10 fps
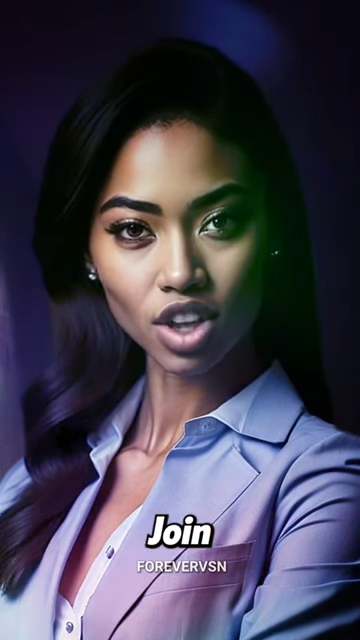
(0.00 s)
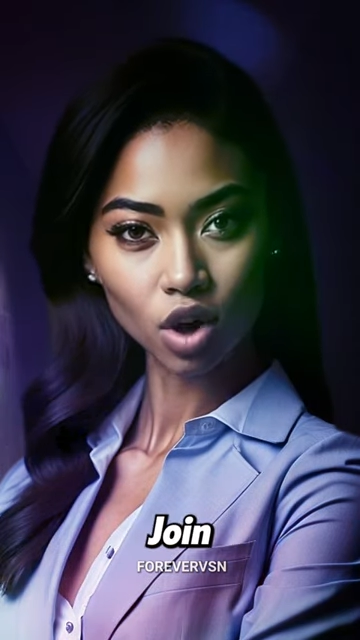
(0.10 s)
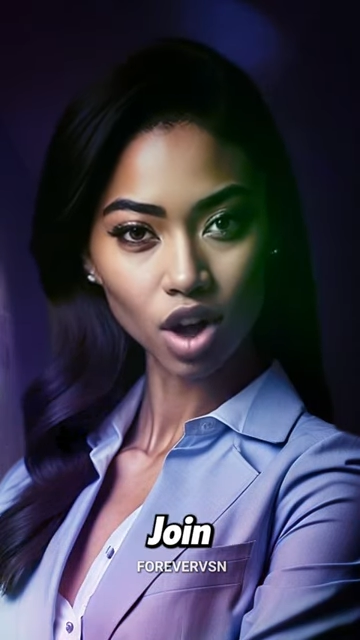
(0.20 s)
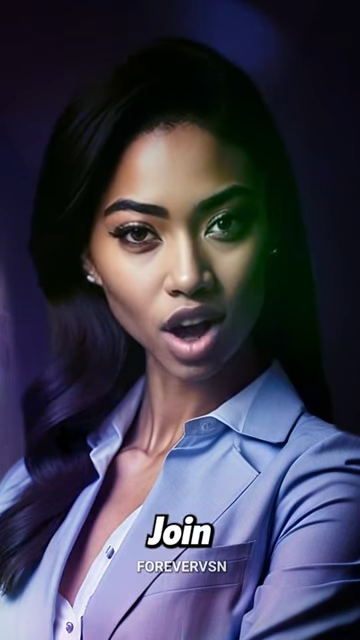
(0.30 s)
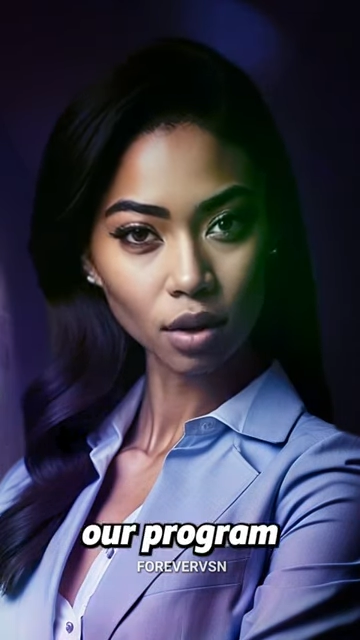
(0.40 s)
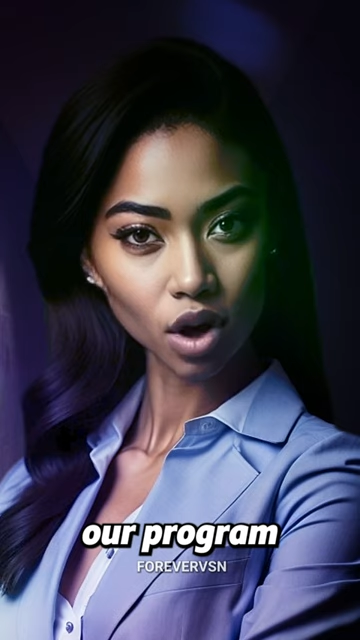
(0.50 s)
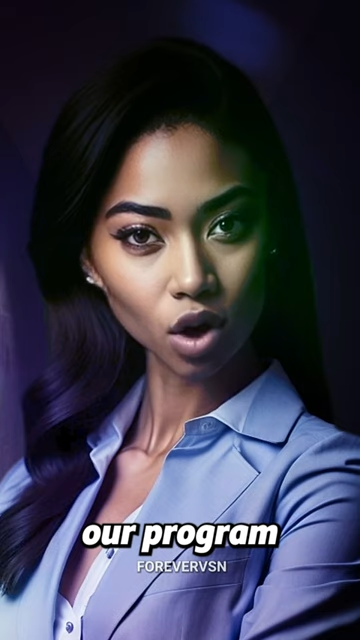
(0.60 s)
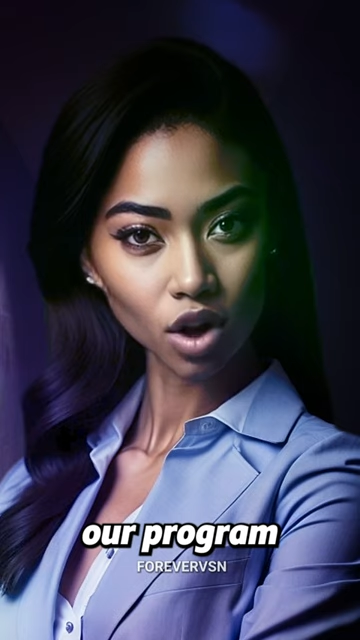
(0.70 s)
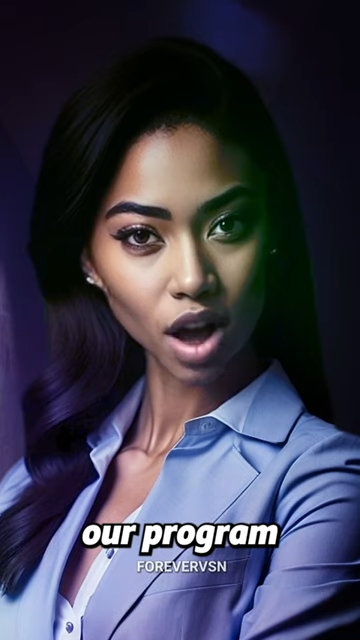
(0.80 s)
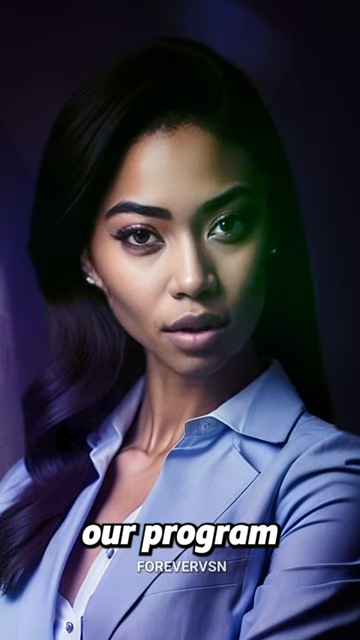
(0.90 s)
Join our
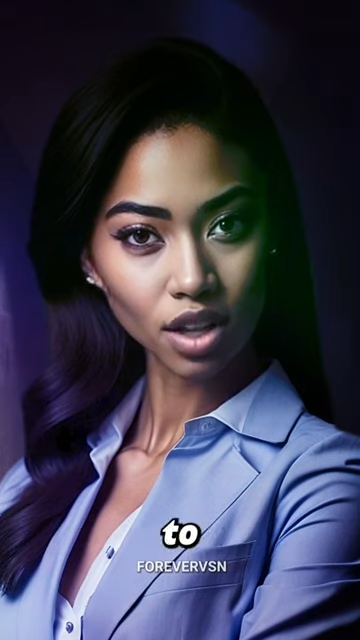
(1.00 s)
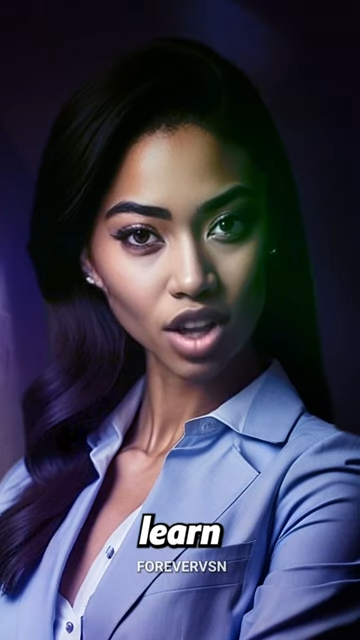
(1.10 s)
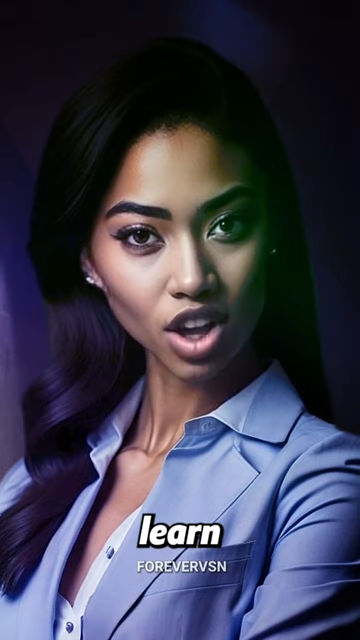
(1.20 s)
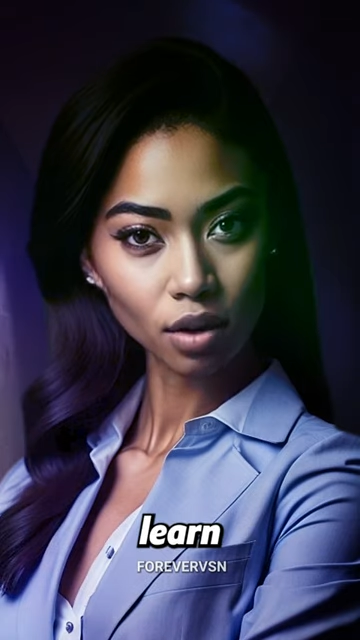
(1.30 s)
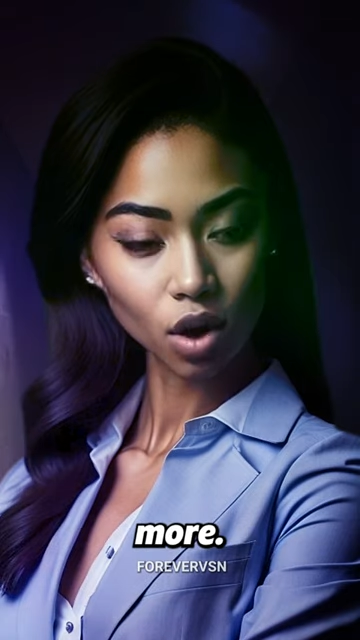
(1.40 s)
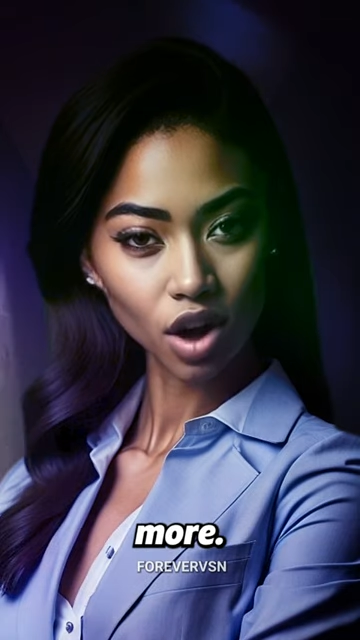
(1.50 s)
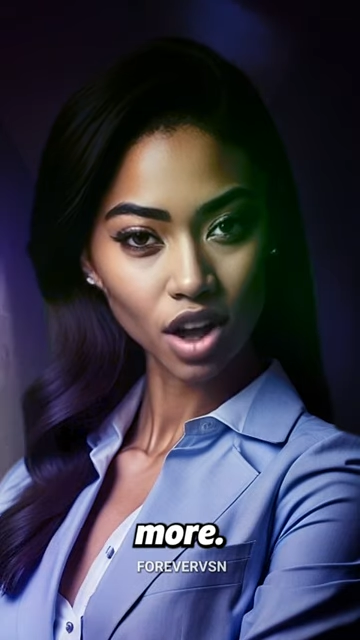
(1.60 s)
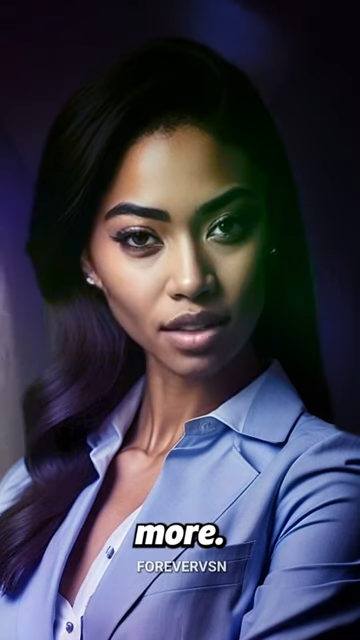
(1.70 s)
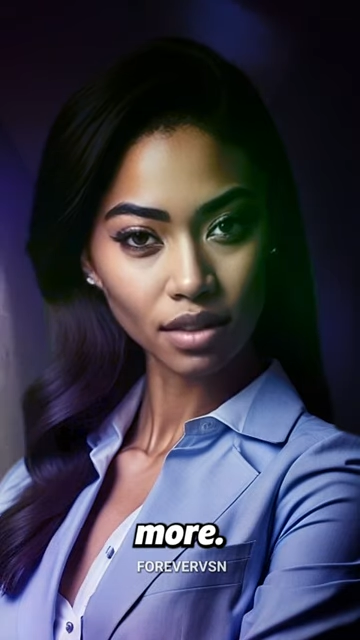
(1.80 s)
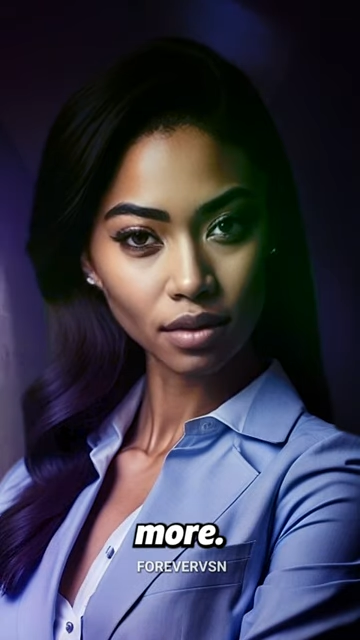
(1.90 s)
program to learn more.